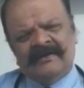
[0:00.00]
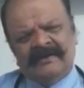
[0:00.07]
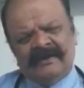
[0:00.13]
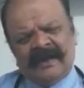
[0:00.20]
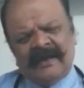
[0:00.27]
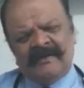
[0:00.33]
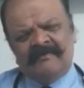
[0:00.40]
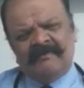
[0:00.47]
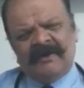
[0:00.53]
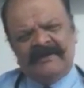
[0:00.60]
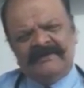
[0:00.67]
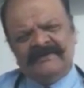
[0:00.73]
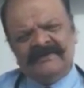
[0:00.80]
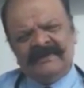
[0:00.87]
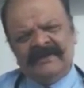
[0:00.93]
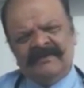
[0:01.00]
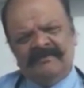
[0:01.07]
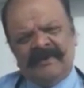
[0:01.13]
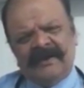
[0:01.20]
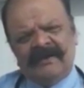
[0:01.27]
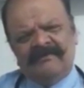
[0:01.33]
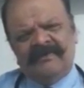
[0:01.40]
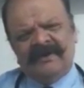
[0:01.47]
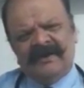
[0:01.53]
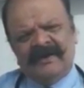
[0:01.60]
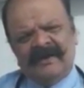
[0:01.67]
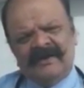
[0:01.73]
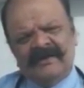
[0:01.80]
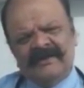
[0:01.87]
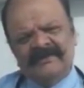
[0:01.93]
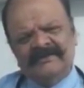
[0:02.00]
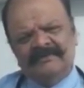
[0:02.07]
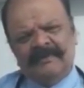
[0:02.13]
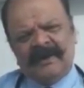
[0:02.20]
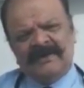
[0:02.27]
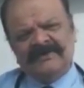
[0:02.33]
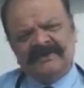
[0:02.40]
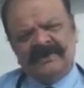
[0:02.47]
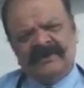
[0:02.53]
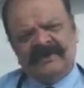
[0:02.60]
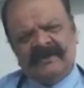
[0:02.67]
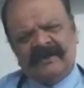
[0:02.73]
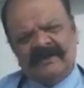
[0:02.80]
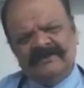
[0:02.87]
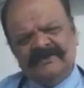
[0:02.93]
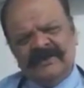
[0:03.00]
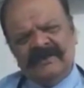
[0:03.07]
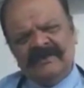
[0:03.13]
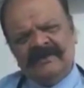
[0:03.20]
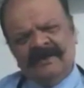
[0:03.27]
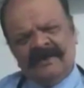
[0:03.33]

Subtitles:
Likewise, in middle finger, it is pachak, ranjak,